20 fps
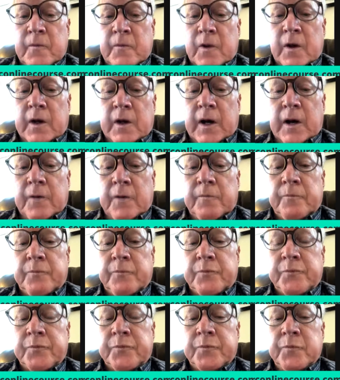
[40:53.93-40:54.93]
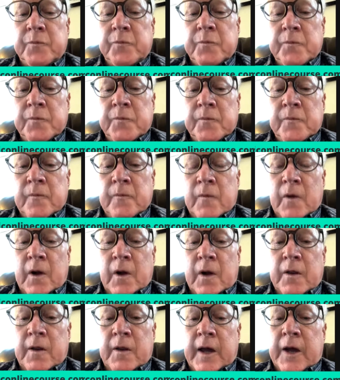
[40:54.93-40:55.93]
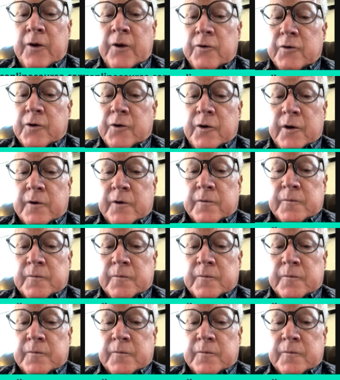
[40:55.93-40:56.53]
Okay. They don't cook.